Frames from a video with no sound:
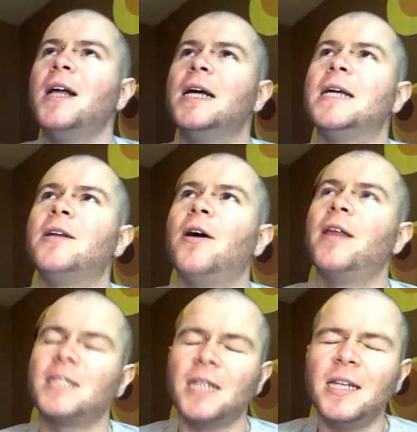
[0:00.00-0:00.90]
No,
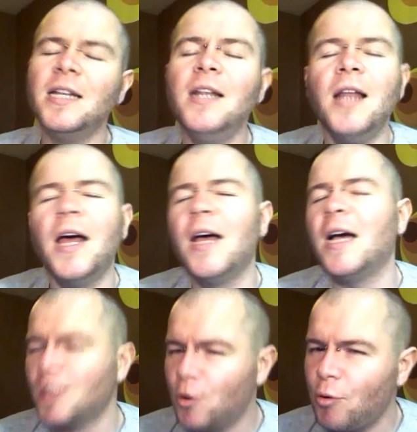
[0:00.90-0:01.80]
that's
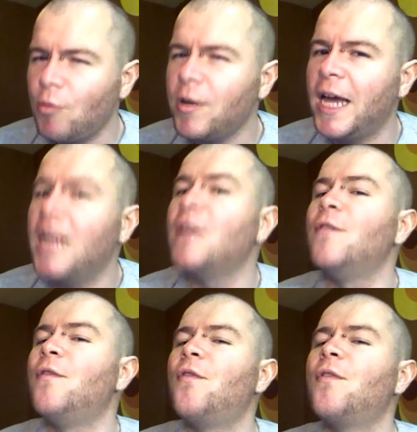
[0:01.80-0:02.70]
a creative,
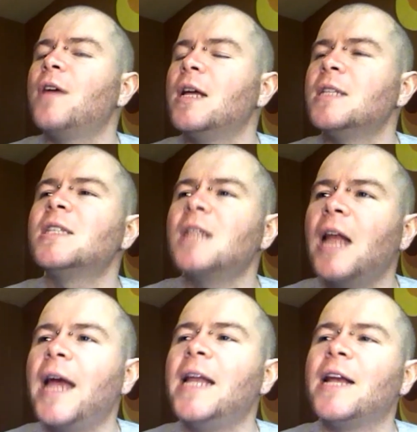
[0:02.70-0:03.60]

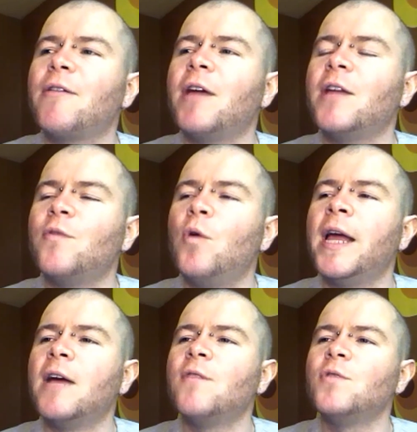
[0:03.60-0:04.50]
slightly creative way
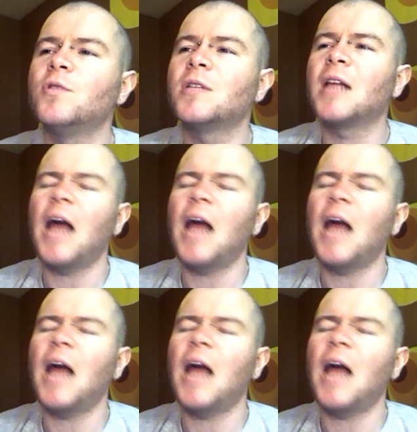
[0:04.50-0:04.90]
of using it.